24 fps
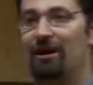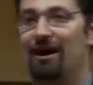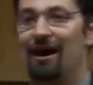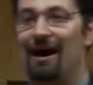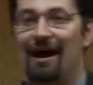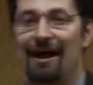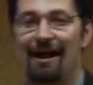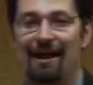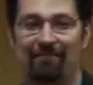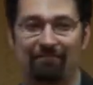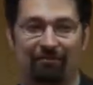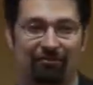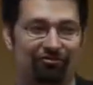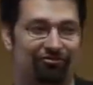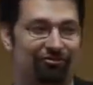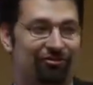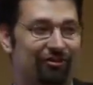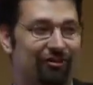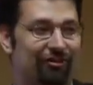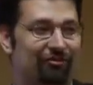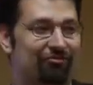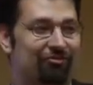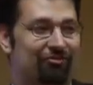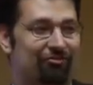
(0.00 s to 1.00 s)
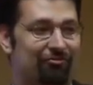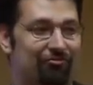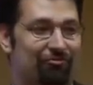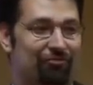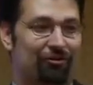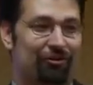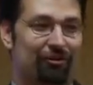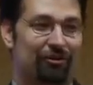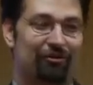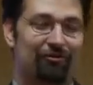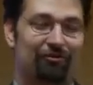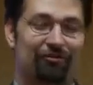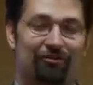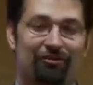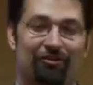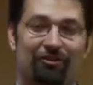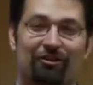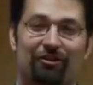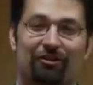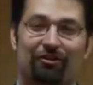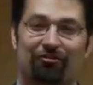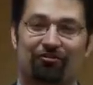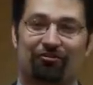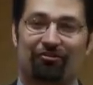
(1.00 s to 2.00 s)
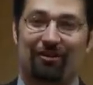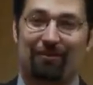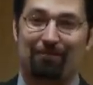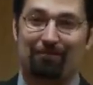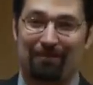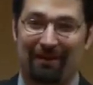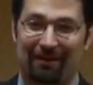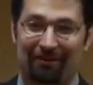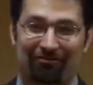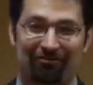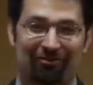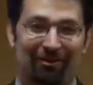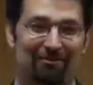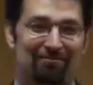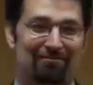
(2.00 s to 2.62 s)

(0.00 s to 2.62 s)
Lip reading: I have a syllogism for you to use based